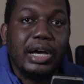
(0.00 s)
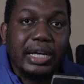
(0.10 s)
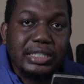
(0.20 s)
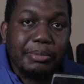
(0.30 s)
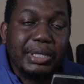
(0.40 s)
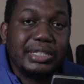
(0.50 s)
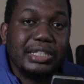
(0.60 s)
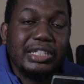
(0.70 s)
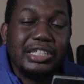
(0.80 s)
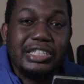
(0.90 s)
as a
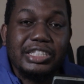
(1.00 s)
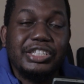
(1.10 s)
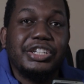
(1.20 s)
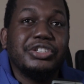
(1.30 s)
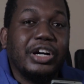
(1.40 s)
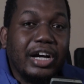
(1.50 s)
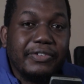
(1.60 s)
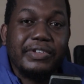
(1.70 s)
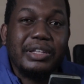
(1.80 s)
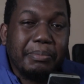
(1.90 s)
mixing engineer, you
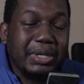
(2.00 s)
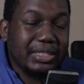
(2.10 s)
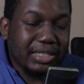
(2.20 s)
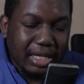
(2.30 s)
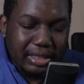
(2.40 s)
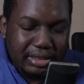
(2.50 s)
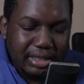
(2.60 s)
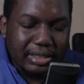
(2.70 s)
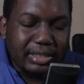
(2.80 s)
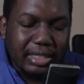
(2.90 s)
have to mix
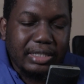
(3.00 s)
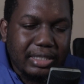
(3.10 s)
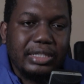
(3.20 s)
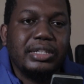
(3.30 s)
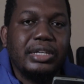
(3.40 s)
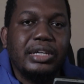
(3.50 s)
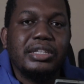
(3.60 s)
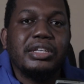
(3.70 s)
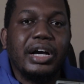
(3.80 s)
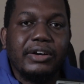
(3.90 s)
consistently.
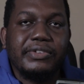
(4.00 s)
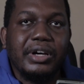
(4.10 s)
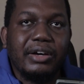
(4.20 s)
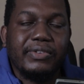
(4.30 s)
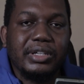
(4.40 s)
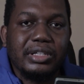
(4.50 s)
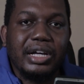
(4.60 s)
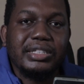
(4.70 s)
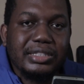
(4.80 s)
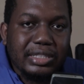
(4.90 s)
You have to have a
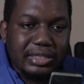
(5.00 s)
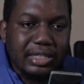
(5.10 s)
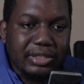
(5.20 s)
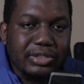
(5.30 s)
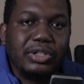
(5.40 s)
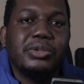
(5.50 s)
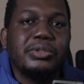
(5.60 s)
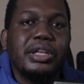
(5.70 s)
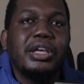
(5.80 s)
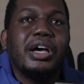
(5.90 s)
consistent
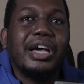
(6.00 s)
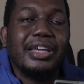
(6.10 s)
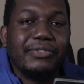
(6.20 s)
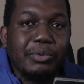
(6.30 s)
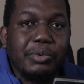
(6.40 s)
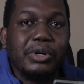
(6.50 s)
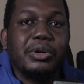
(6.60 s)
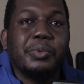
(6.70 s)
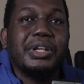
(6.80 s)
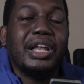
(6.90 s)
sound, and you have to
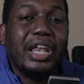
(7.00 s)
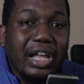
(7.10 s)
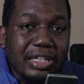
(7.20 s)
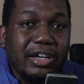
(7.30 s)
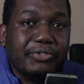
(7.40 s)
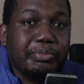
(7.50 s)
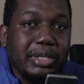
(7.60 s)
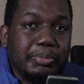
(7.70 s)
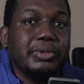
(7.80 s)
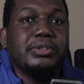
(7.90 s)
work with a lot of
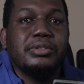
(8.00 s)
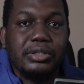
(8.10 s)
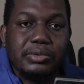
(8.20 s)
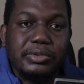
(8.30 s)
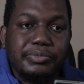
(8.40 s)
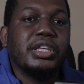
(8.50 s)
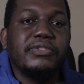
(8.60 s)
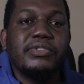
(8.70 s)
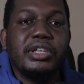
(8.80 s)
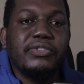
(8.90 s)
people. You know,
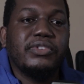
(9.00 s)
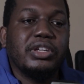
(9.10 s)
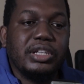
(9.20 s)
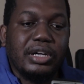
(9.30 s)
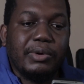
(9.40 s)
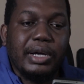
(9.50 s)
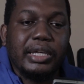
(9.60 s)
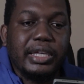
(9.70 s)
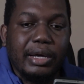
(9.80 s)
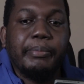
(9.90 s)
even if you're in a one
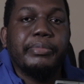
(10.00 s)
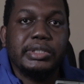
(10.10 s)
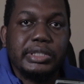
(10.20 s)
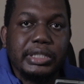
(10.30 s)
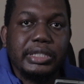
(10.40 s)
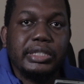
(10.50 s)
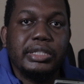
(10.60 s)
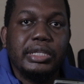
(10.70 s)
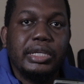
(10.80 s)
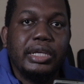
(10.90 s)
camp, saying,
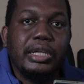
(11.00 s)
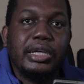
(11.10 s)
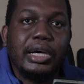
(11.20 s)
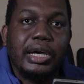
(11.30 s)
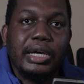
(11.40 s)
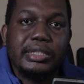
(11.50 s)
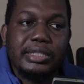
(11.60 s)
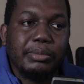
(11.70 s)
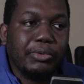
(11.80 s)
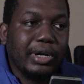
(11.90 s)
and
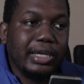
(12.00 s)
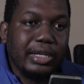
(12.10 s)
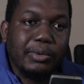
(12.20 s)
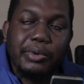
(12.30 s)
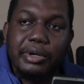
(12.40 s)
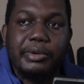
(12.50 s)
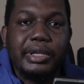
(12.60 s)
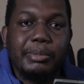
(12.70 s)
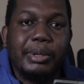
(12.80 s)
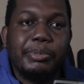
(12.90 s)
say, boy, you work with
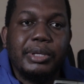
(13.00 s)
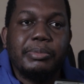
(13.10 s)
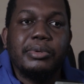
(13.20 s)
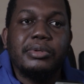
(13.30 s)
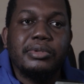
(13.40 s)
them people.